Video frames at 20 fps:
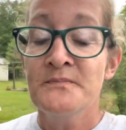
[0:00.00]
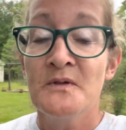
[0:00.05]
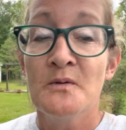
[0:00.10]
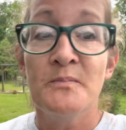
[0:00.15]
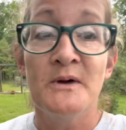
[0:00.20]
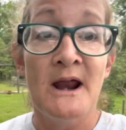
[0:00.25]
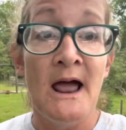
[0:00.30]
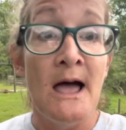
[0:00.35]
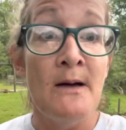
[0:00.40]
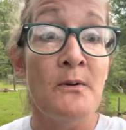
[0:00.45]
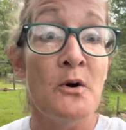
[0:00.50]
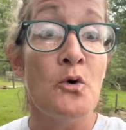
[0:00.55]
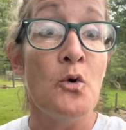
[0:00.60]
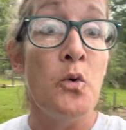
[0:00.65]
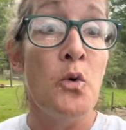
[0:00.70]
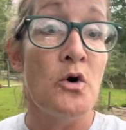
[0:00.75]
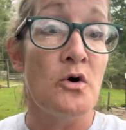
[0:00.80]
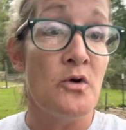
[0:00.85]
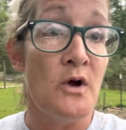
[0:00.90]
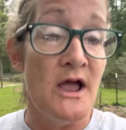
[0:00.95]
But I have a
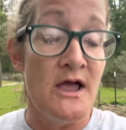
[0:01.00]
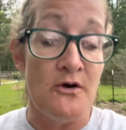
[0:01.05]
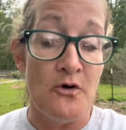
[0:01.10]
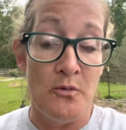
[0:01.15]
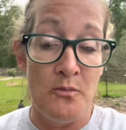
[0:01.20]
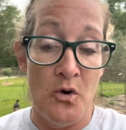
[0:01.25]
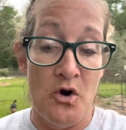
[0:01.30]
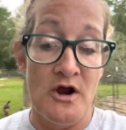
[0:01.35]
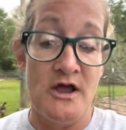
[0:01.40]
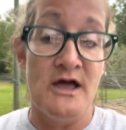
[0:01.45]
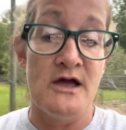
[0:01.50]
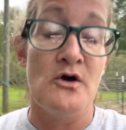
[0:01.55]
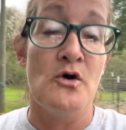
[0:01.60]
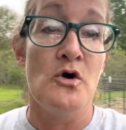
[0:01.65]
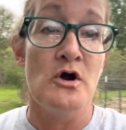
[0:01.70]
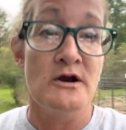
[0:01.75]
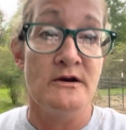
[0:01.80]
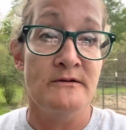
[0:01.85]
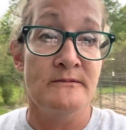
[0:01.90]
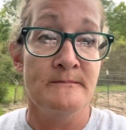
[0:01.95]
quarter acre market
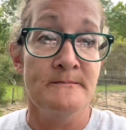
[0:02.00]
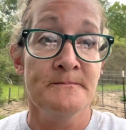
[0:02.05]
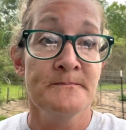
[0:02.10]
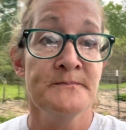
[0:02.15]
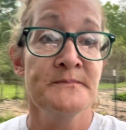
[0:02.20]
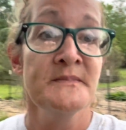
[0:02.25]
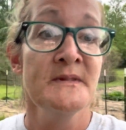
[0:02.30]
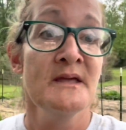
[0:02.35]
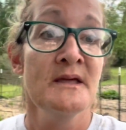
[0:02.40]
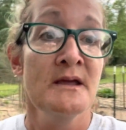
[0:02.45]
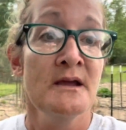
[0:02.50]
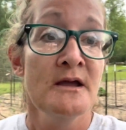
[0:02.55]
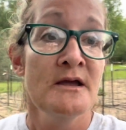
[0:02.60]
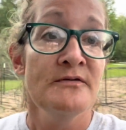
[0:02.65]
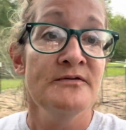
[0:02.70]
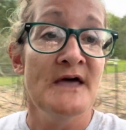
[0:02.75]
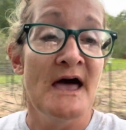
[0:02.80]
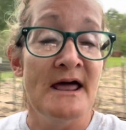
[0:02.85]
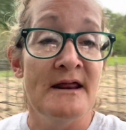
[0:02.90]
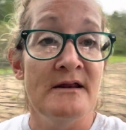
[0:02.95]
garden
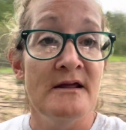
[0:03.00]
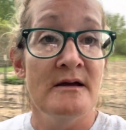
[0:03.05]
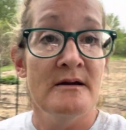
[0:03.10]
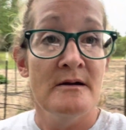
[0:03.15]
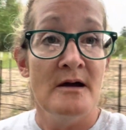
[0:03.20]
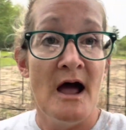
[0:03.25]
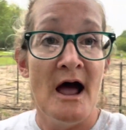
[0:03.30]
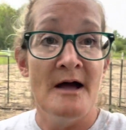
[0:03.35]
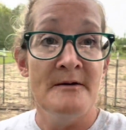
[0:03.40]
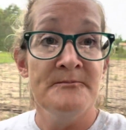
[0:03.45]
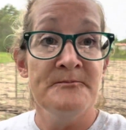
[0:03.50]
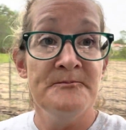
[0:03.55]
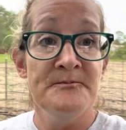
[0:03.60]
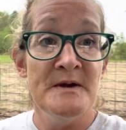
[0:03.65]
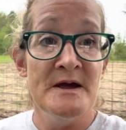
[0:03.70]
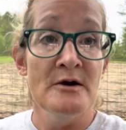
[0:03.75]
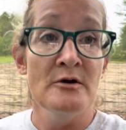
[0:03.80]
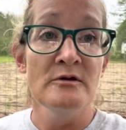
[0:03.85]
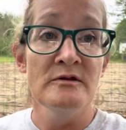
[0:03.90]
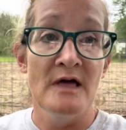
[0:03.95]
that I
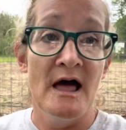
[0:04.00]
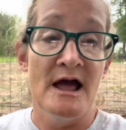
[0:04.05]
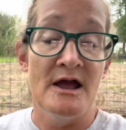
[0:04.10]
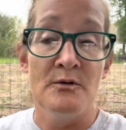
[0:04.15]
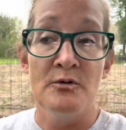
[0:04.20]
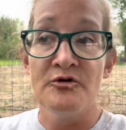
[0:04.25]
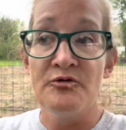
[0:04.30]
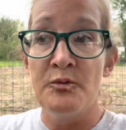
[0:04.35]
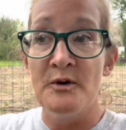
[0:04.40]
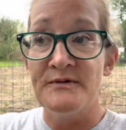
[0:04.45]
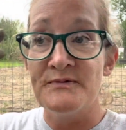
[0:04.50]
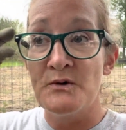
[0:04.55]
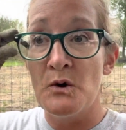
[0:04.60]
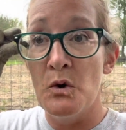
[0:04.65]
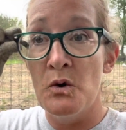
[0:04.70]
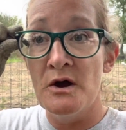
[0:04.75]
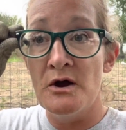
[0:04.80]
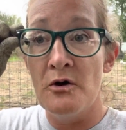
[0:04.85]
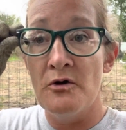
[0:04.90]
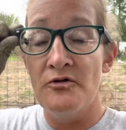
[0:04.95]
feel like with what's
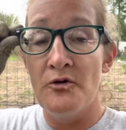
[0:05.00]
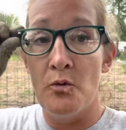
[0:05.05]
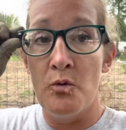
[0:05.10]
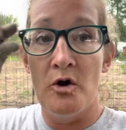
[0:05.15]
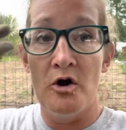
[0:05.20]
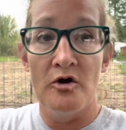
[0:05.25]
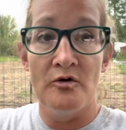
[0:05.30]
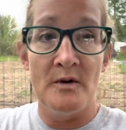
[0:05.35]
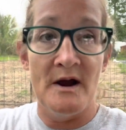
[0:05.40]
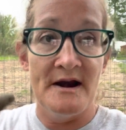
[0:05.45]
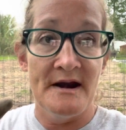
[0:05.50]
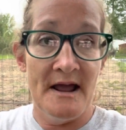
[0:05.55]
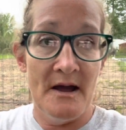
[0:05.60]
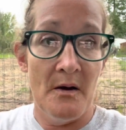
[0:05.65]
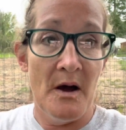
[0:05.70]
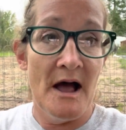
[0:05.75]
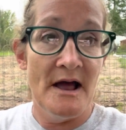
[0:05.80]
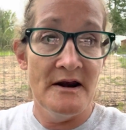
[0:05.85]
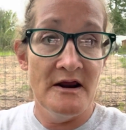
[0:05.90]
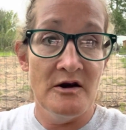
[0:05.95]
going on in the world right now,
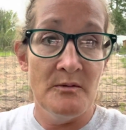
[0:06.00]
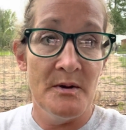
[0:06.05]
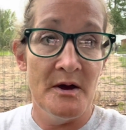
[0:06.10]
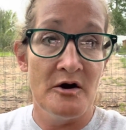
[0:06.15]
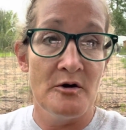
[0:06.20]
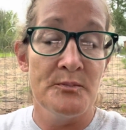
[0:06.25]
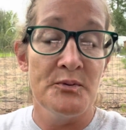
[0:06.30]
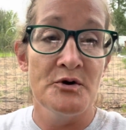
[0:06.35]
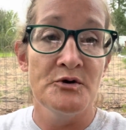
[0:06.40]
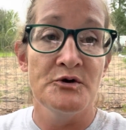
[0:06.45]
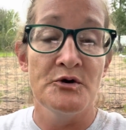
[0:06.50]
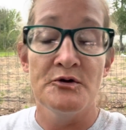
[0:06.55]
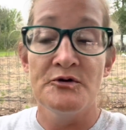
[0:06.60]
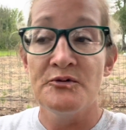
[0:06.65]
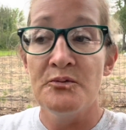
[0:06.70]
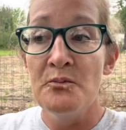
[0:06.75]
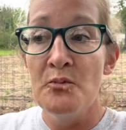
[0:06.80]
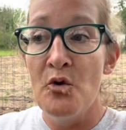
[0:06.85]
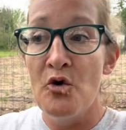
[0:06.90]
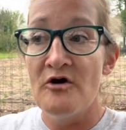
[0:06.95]
I need to be able to produce
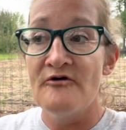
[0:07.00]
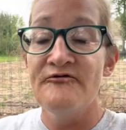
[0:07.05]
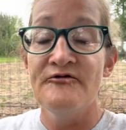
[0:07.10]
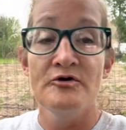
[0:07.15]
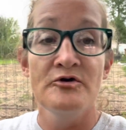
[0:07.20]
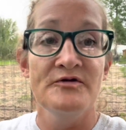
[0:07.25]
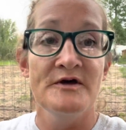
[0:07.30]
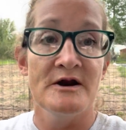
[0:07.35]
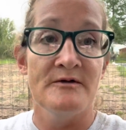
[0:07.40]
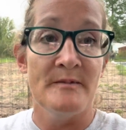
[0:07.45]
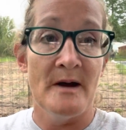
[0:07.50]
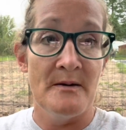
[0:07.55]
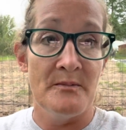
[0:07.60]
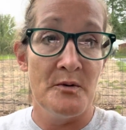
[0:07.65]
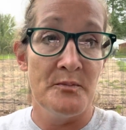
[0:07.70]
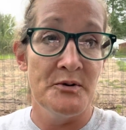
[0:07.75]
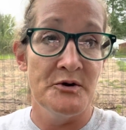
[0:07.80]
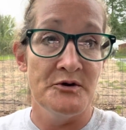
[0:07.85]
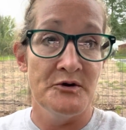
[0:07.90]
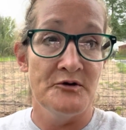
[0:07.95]
more food than I've ever
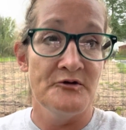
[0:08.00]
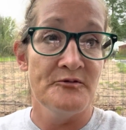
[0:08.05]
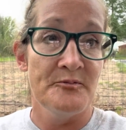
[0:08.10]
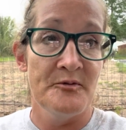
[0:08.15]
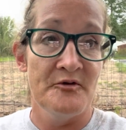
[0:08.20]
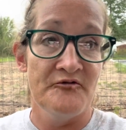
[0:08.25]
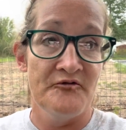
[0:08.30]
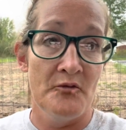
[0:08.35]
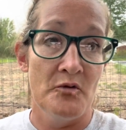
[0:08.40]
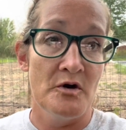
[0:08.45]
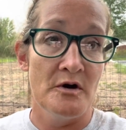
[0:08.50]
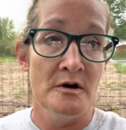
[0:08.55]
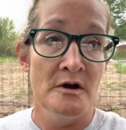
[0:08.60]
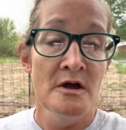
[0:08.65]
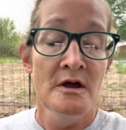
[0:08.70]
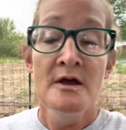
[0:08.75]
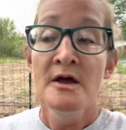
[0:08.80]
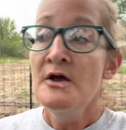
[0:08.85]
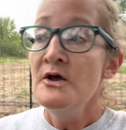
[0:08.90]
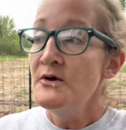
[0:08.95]
produced before.
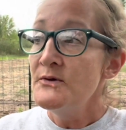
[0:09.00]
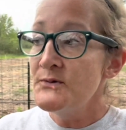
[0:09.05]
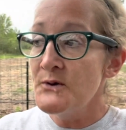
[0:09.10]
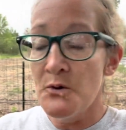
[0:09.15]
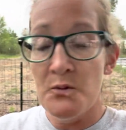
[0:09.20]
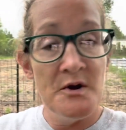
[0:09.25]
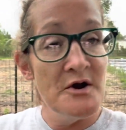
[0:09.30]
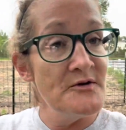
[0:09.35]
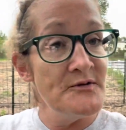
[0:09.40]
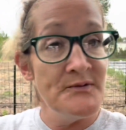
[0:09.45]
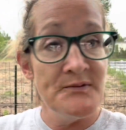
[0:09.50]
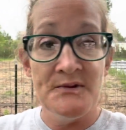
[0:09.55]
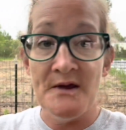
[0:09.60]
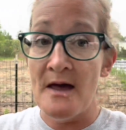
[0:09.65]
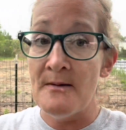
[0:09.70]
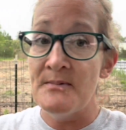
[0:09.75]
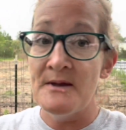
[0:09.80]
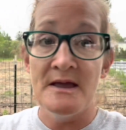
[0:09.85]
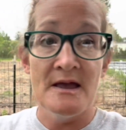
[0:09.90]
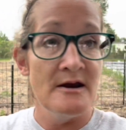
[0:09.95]
So we're
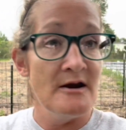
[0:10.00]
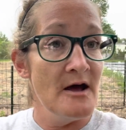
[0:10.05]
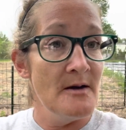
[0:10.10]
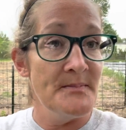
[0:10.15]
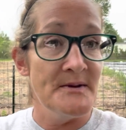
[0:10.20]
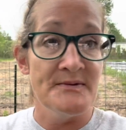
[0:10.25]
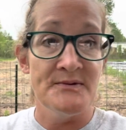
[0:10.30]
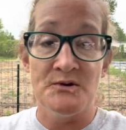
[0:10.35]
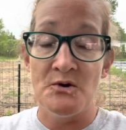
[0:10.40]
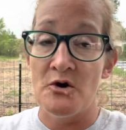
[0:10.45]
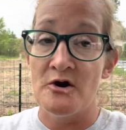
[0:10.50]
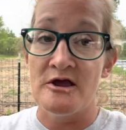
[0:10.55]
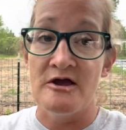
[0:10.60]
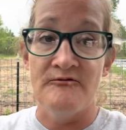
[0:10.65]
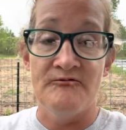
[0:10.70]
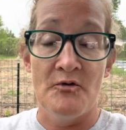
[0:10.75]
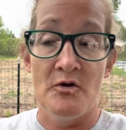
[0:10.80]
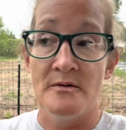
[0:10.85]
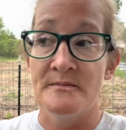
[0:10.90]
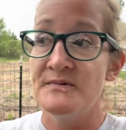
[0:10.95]
stepping it up at Starkey
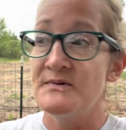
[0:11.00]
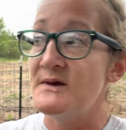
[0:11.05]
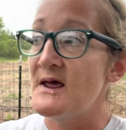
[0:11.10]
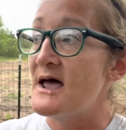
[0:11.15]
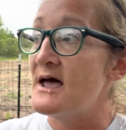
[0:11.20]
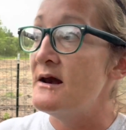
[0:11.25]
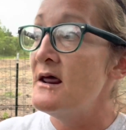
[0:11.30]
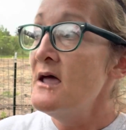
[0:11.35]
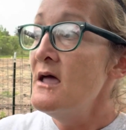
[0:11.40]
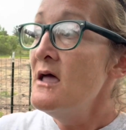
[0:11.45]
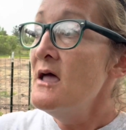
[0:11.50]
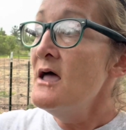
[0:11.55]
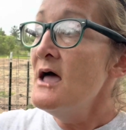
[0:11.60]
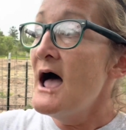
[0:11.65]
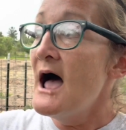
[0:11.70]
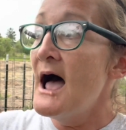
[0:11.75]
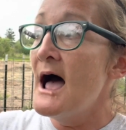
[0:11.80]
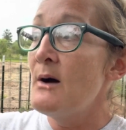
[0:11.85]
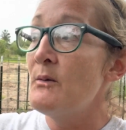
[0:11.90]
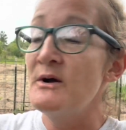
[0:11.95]
Farmstead.
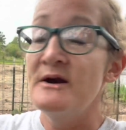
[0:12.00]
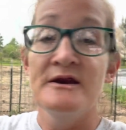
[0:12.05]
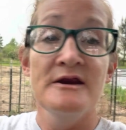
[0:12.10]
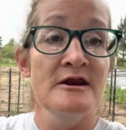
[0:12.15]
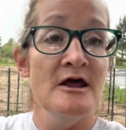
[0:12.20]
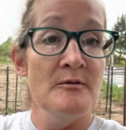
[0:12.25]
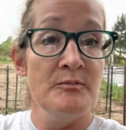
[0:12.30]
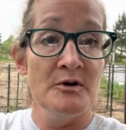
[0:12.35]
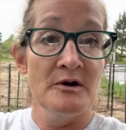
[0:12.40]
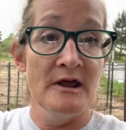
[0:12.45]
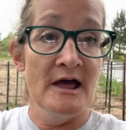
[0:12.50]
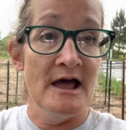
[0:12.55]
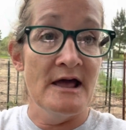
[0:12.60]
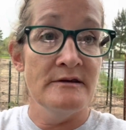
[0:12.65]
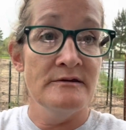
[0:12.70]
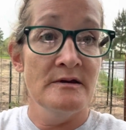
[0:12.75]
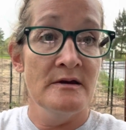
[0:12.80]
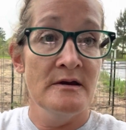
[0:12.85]
I would never let